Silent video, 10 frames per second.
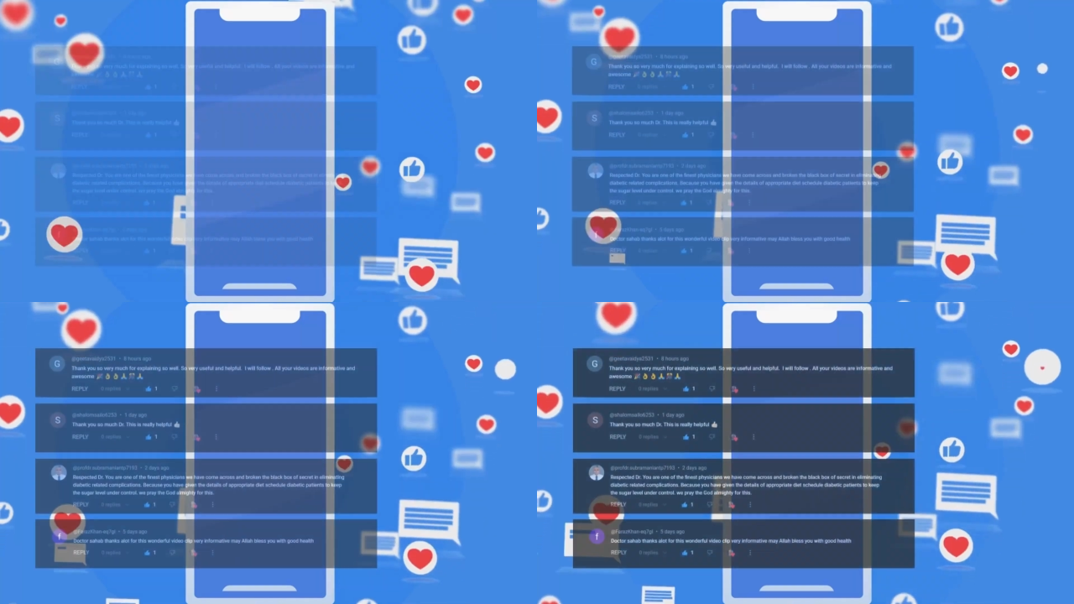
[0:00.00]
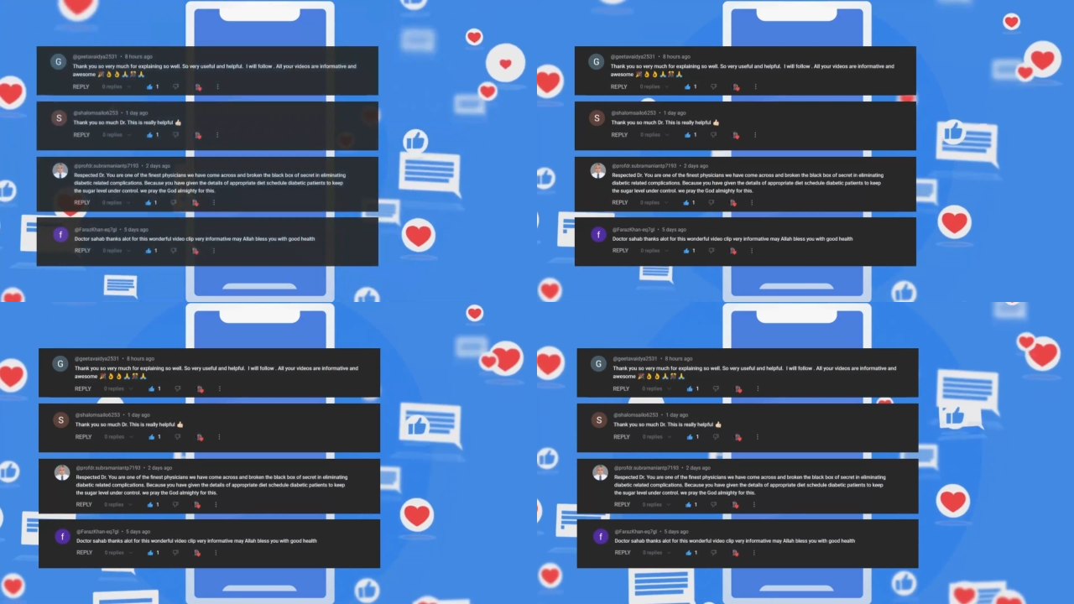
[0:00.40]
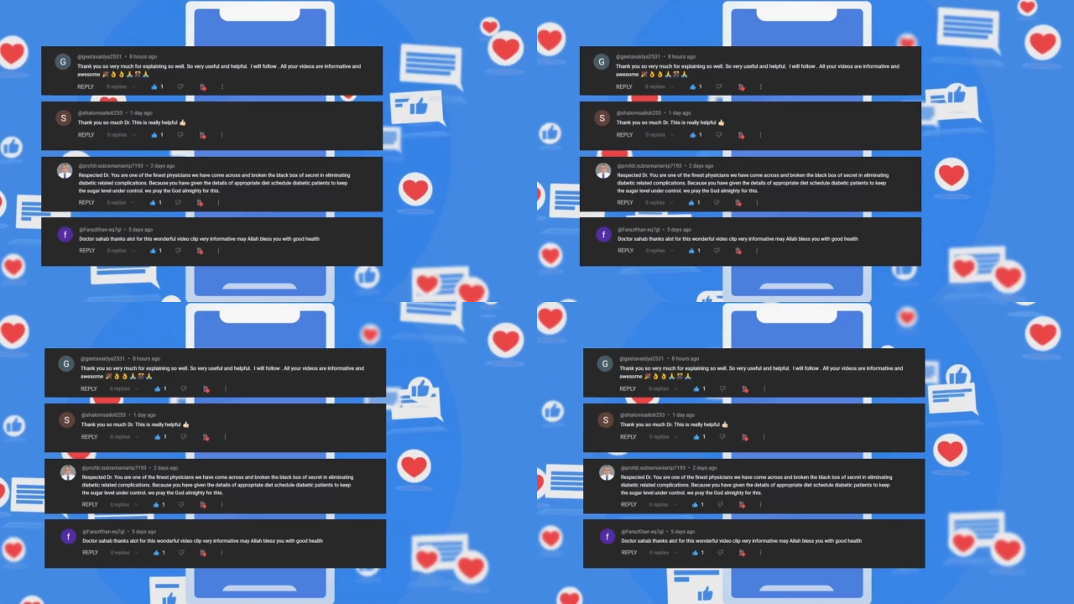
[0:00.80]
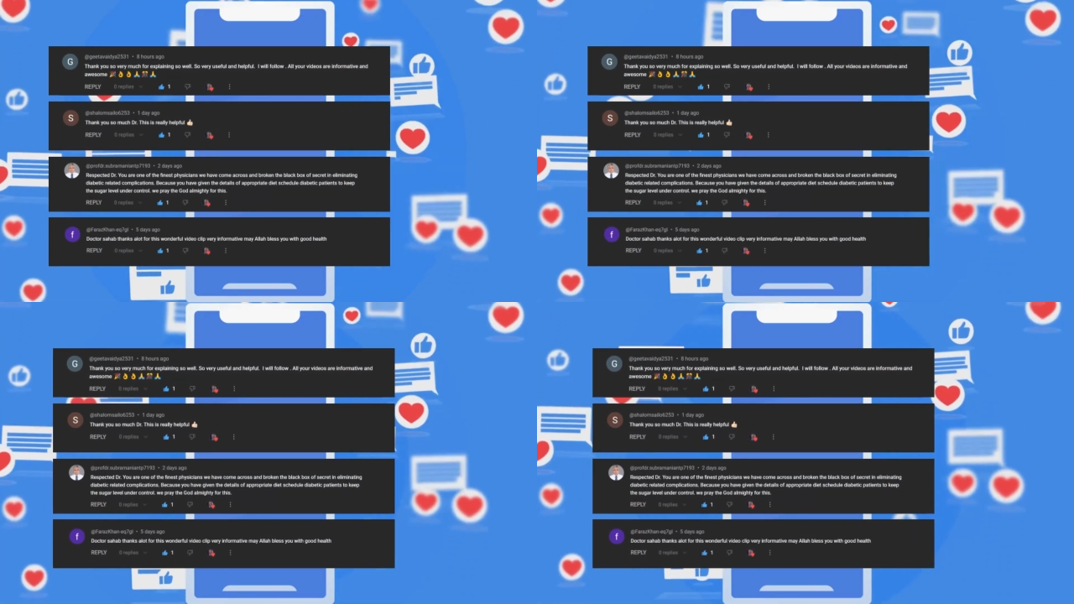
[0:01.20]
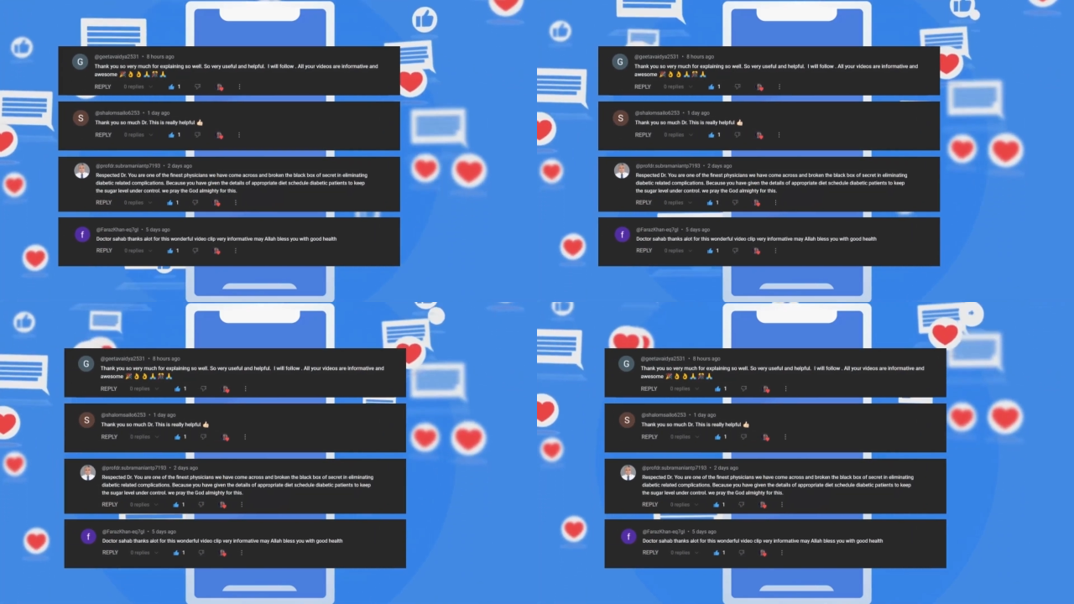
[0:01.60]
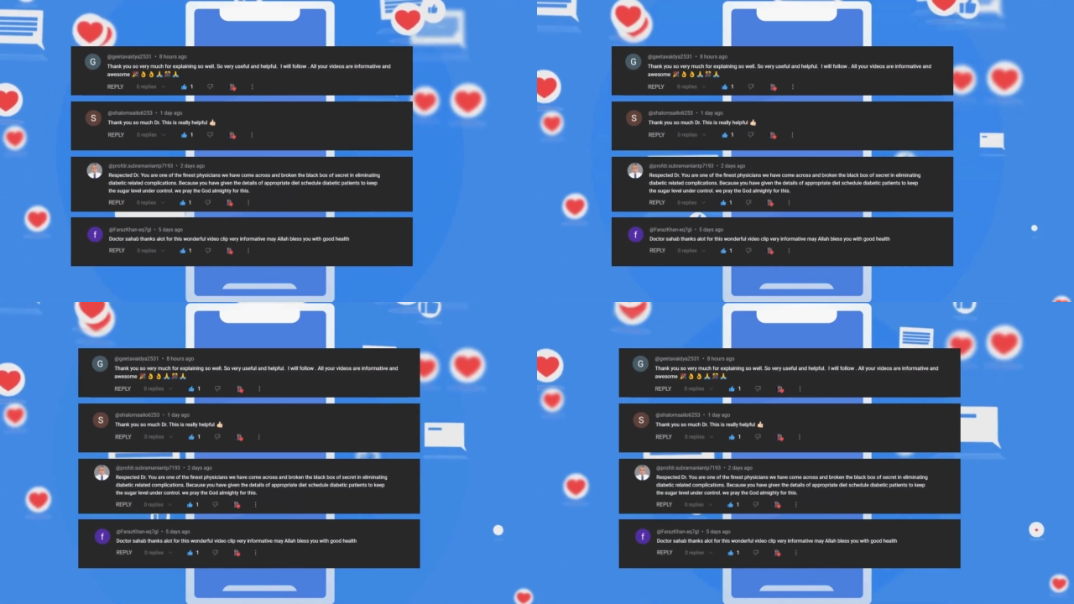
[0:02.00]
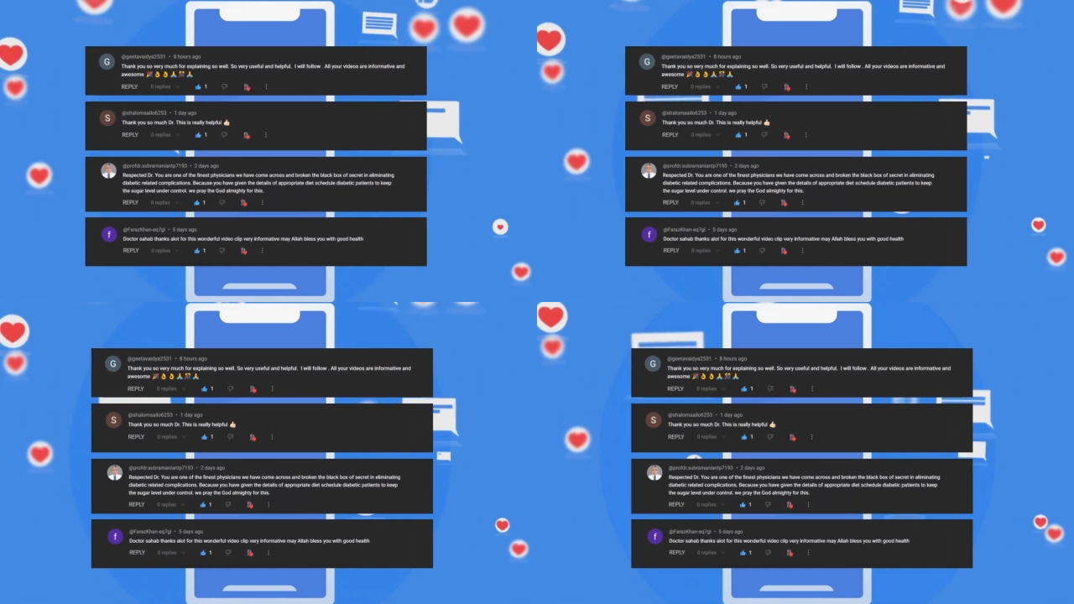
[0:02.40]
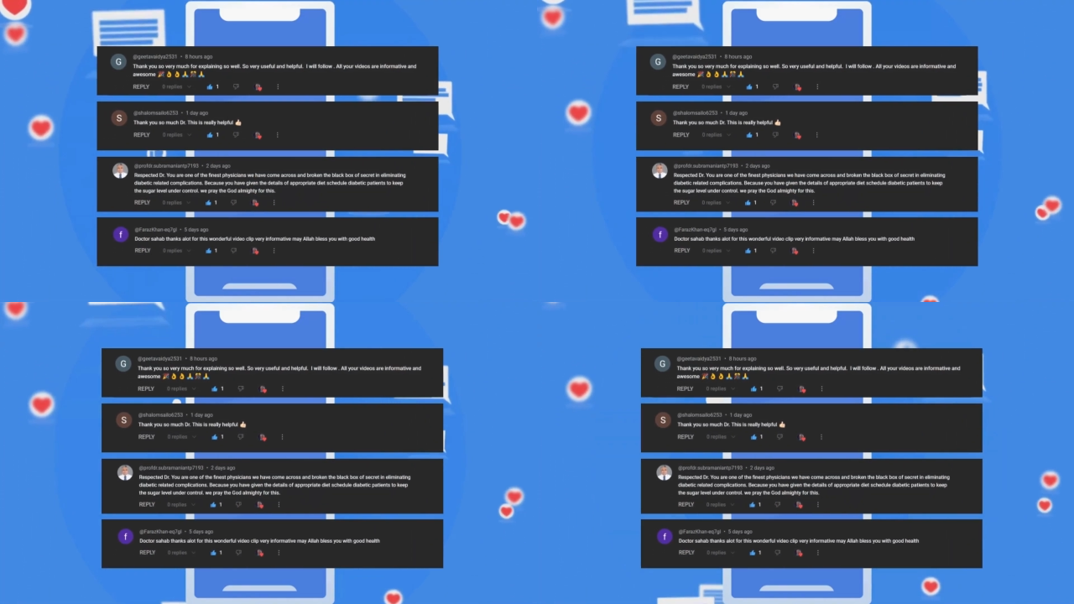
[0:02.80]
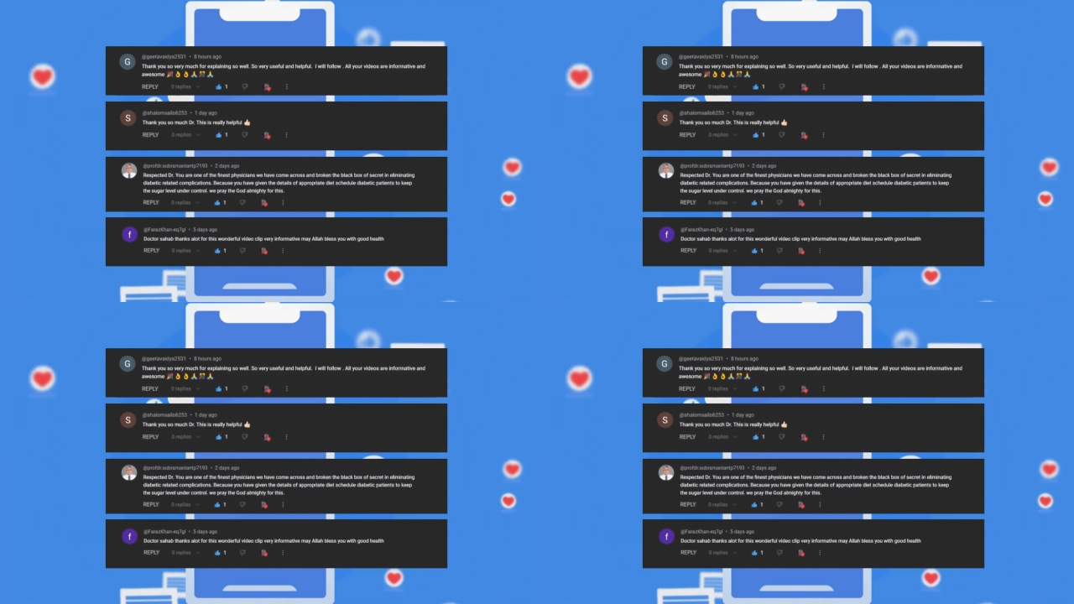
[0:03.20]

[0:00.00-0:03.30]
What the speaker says: (no speaker visible)